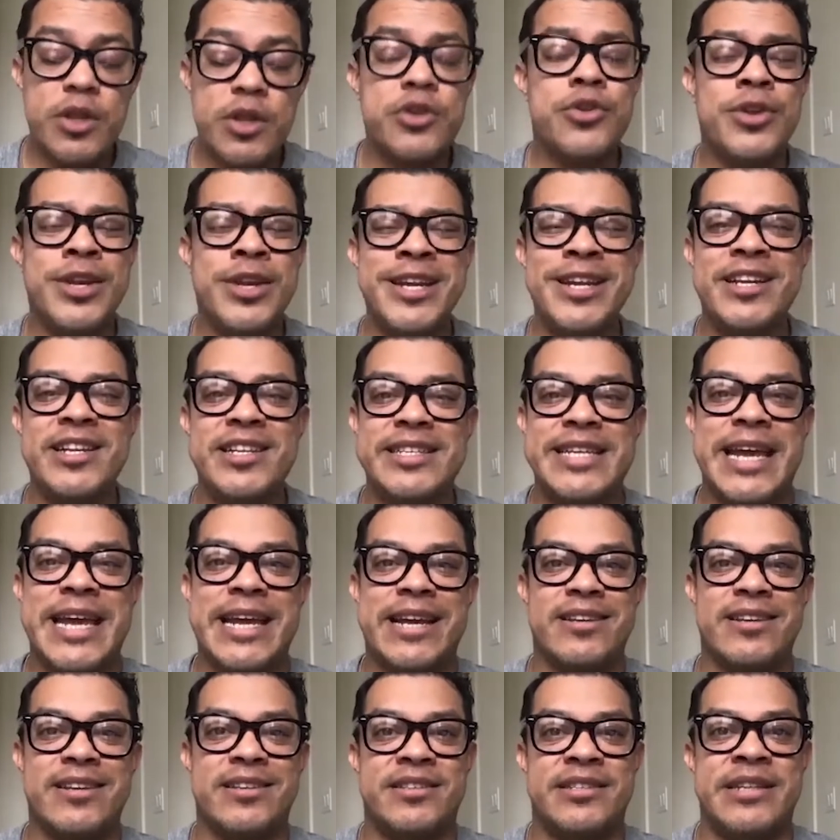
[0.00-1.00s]
you need to
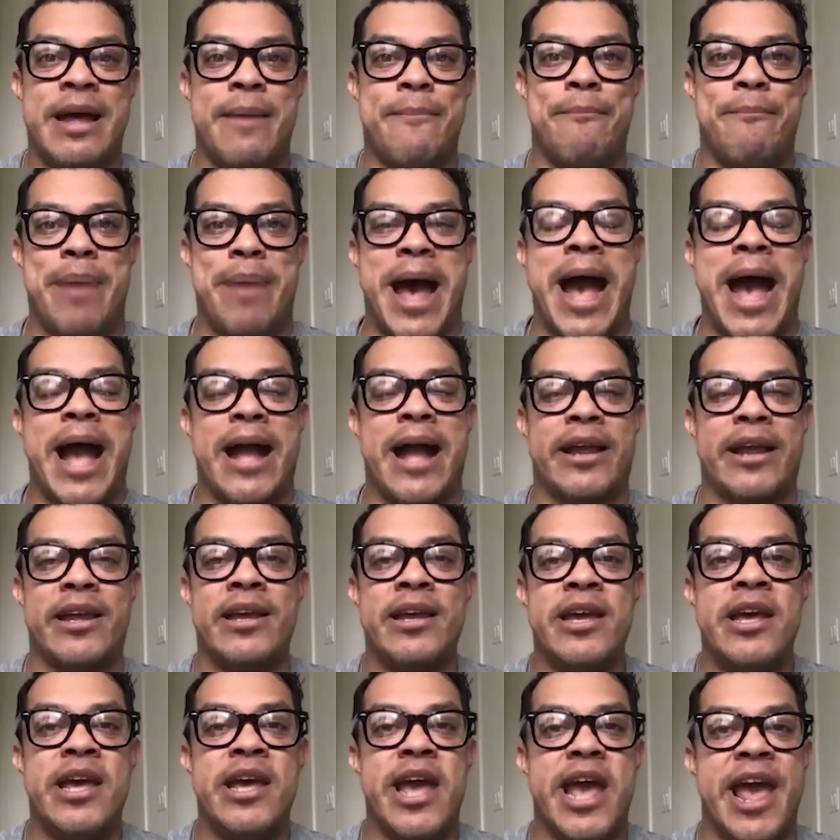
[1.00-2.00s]
take a step
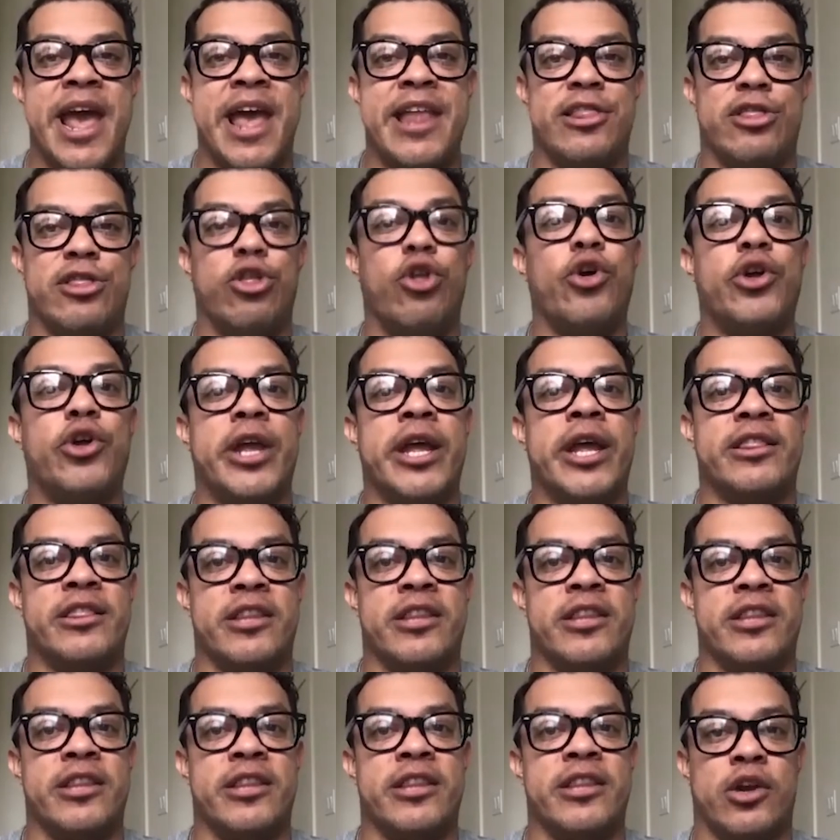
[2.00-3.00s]
back and look
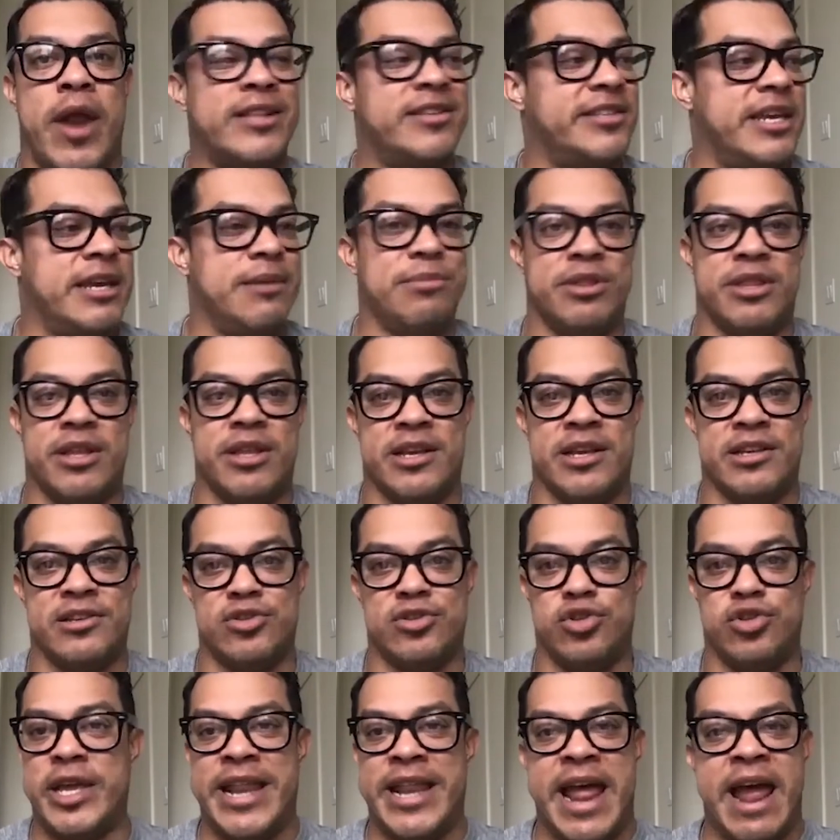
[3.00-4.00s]
at the grand scheme
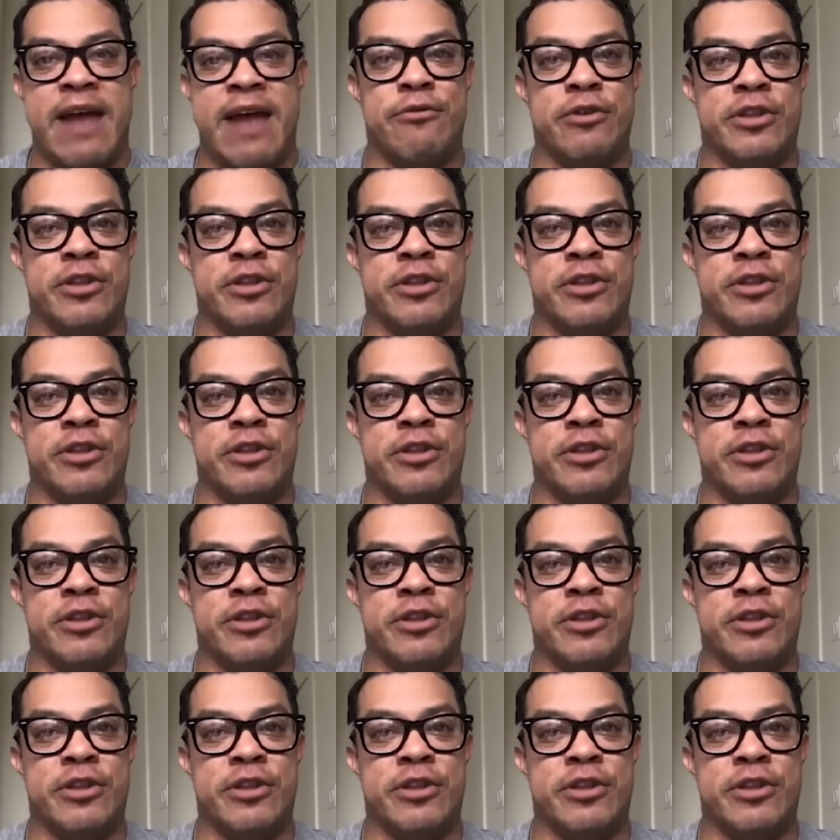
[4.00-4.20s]
of things.